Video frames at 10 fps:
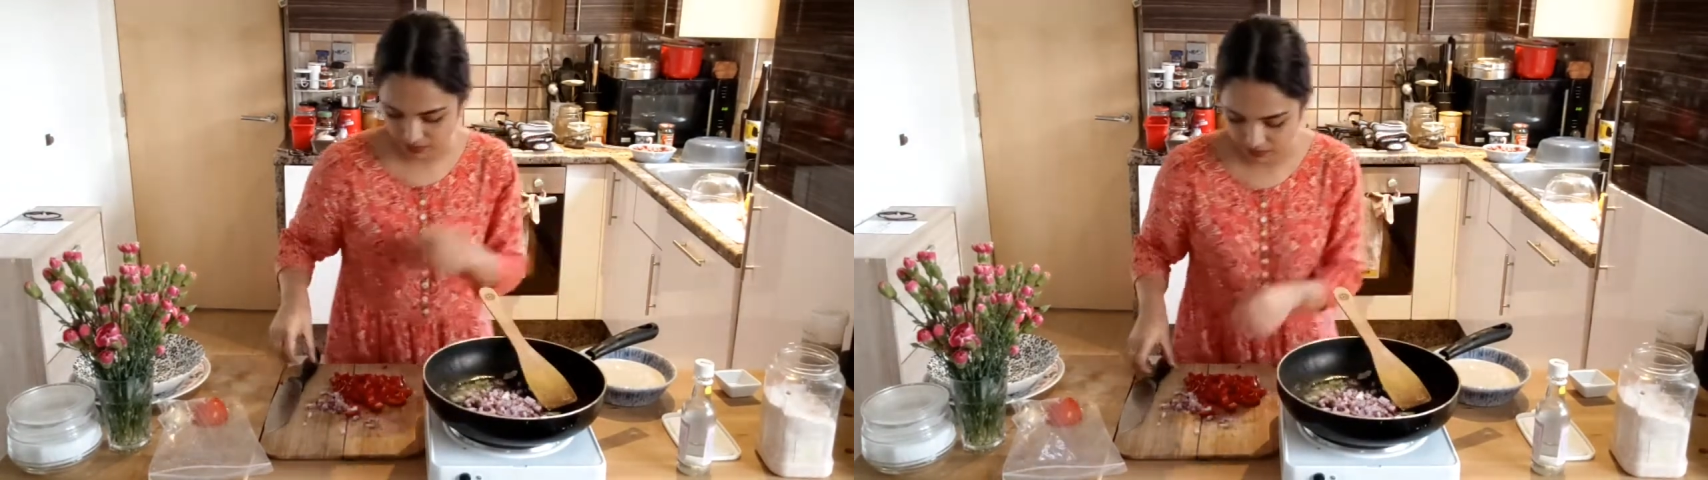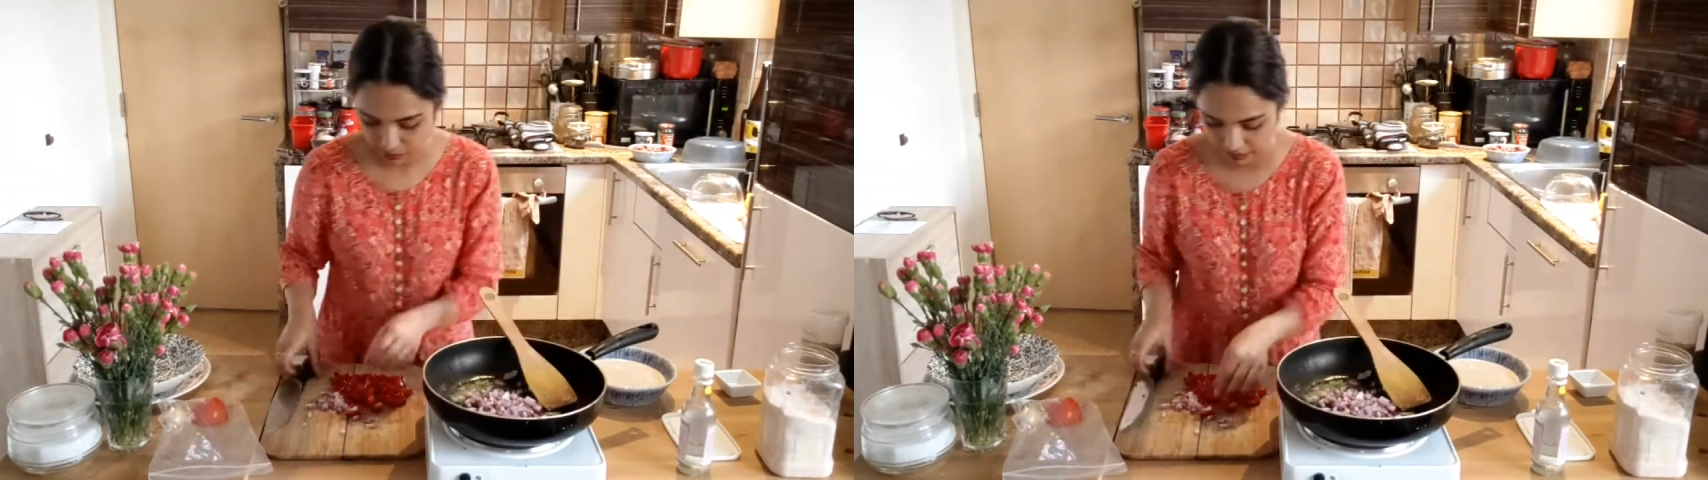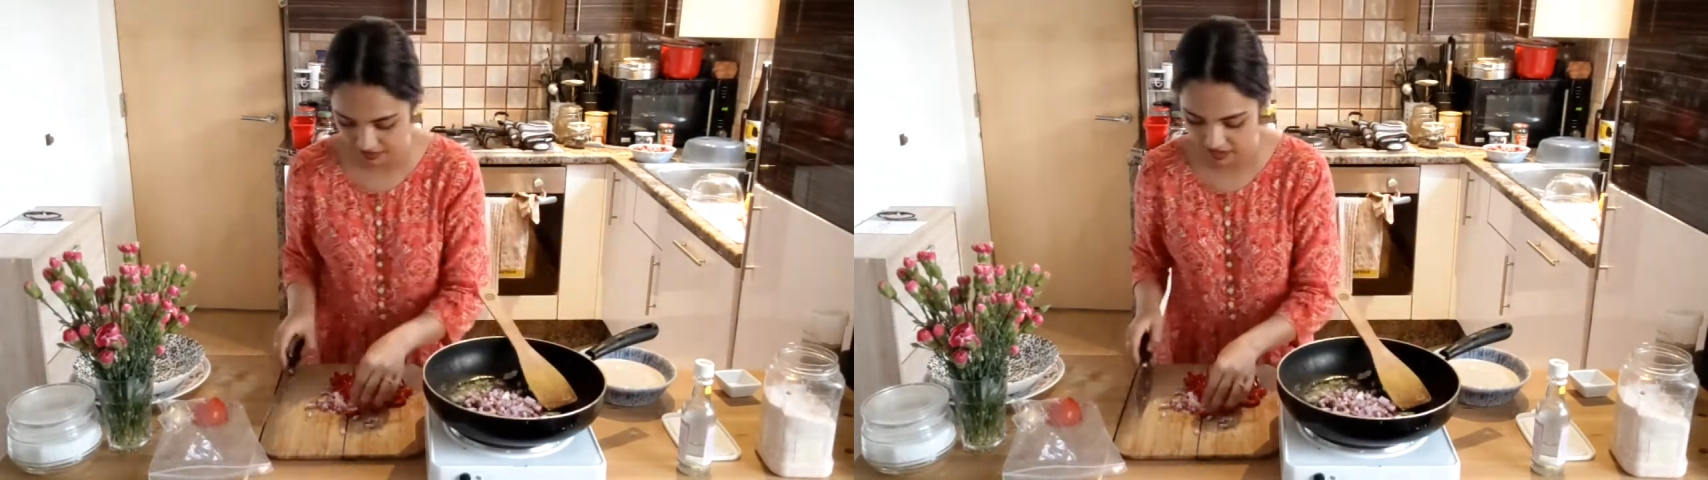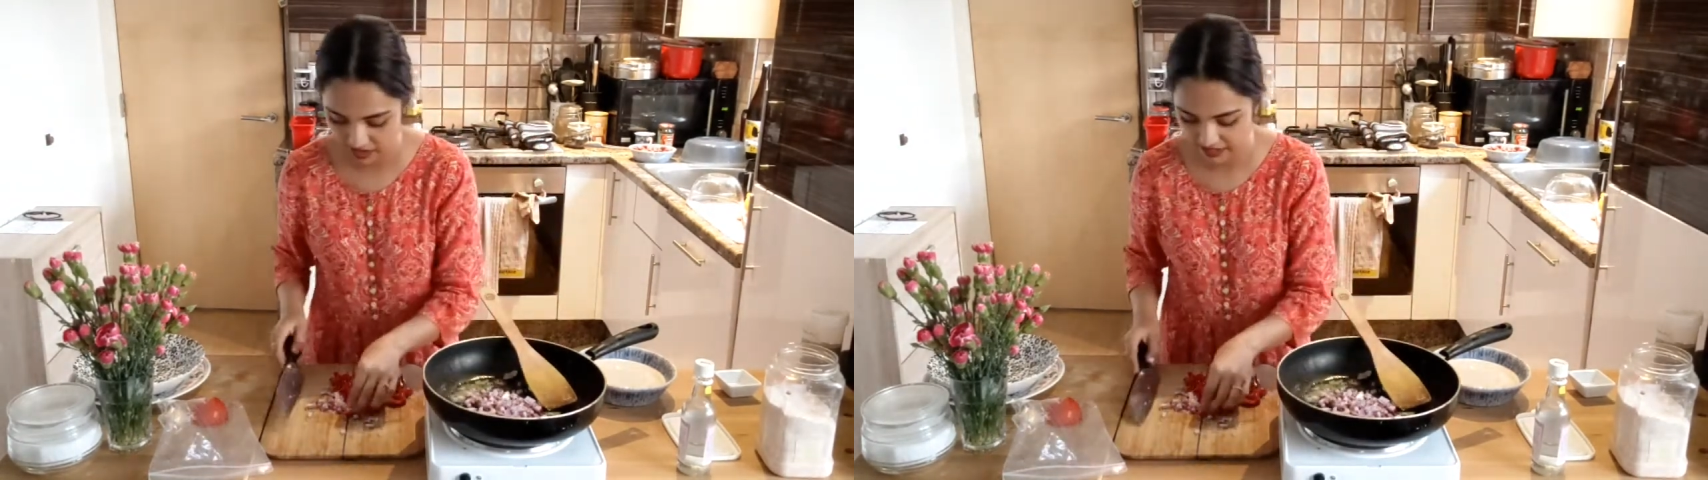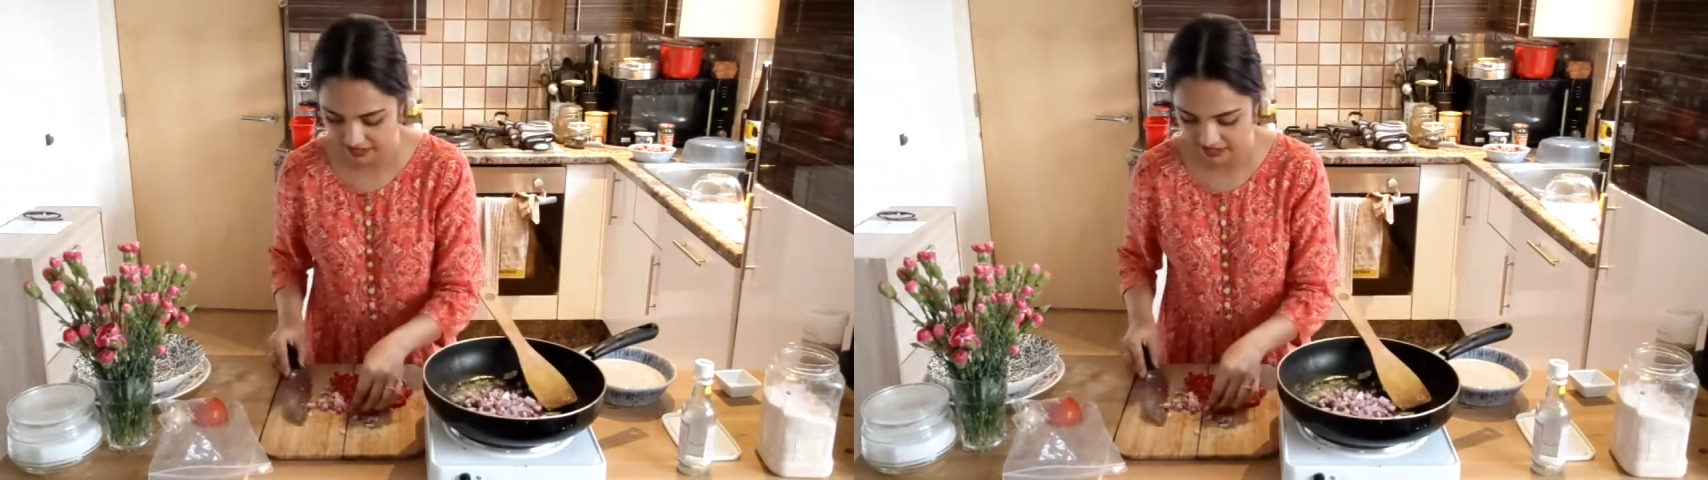some point
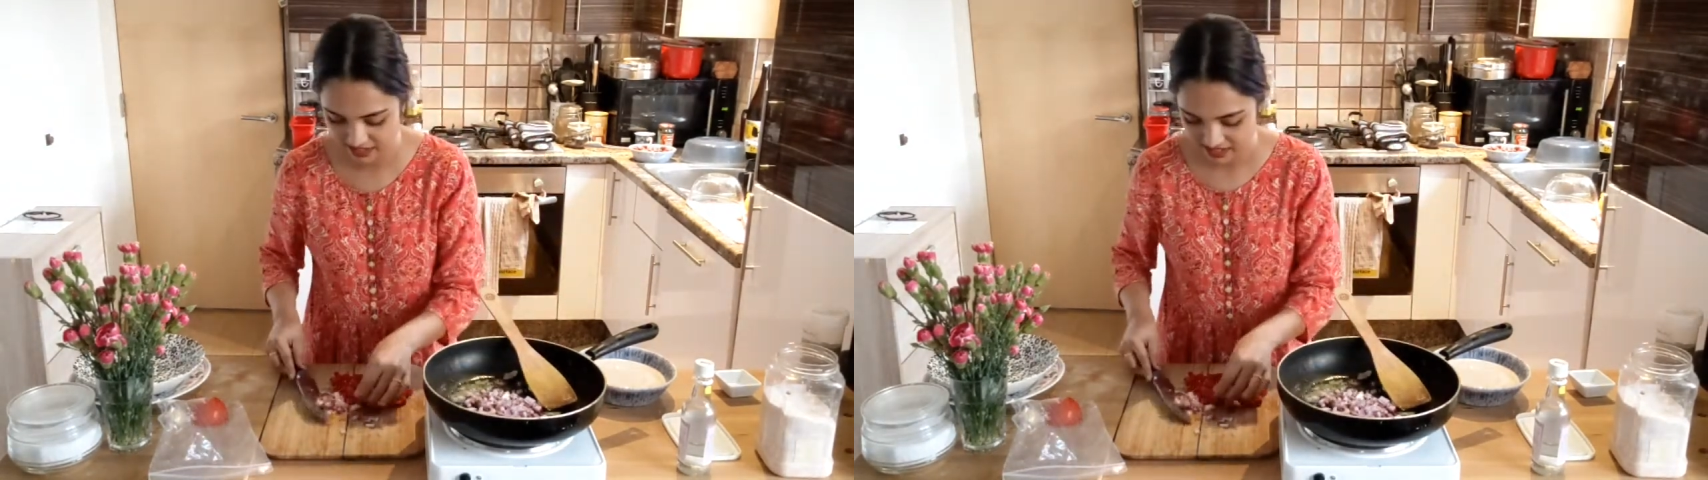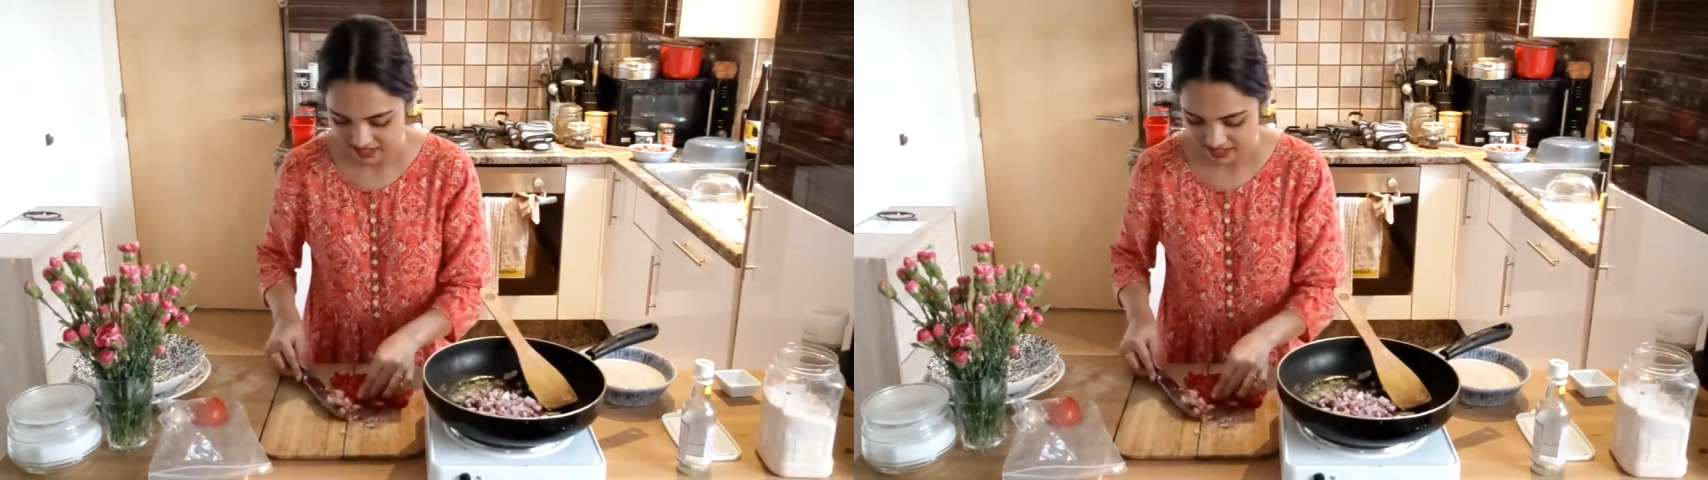I